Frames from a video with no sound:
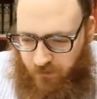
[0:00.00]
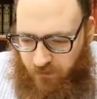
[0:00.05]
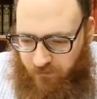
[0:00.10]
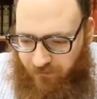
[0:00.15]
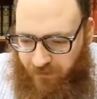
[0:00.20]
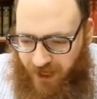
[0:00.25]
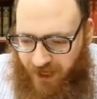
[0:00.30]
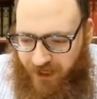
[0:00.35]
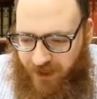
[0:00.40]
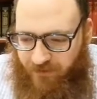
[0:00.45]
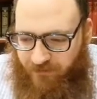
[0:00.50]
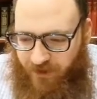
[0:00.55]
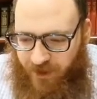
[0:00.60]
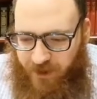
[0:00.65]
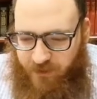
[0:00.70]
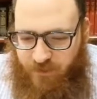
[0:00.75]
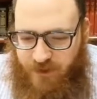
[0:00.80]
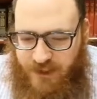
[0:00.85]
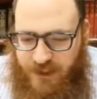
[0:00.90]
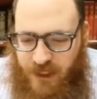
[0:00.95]

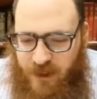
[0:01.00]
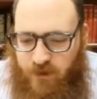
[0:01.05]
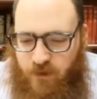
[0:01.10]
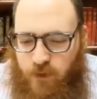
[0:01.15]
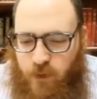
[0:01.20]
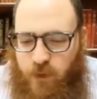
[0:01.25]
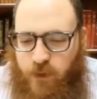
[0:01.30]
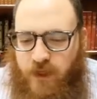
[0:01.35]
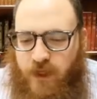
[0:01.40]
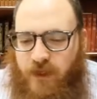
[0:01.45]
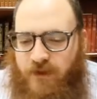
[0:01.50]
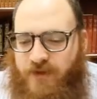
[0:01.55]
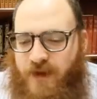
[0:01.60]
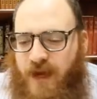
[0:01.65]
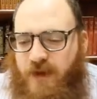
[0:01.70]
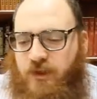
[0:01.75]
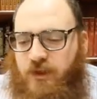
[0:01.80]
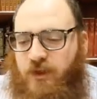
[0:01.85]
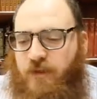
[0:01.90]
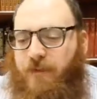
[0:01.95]
The
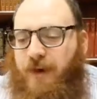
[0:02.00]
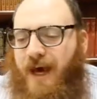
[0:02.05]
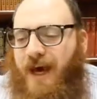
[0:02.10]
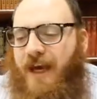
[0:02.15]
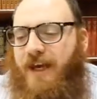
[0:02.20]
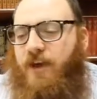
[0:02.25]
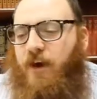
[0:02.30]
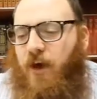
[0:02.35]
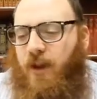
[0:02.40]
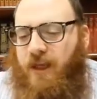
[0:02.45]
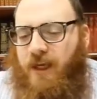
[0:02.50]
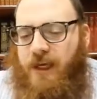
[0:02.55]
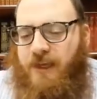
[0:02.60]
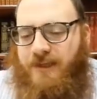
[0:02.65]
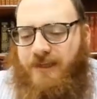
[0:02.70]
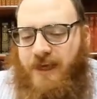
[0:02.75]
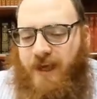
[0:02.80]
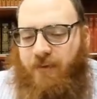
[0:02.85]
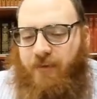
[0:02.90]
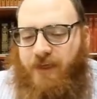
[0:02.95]
intention behind calling it a
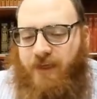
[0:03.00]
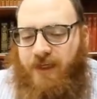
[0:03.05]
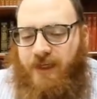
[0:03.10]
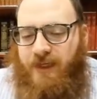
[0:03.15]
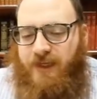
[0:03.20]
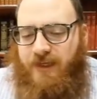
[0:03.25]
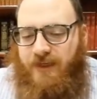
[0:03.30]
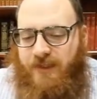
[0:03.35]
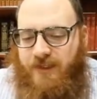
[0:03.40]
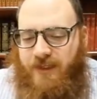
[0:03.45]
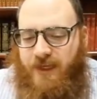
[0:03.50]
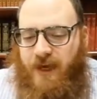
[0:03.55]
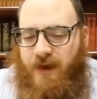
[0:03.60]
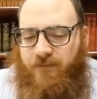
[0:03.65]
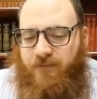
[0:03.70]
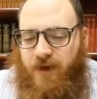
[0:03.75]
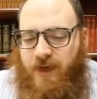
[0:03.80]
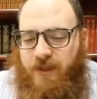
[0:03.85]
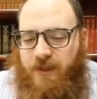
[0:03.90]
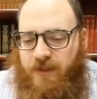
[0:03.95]
table is
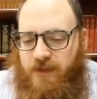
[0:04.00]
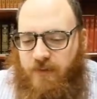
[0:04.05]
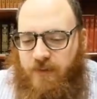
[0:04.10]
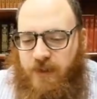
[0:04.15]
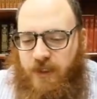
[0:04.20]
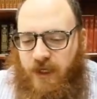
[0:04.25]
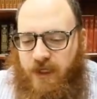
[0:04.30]
because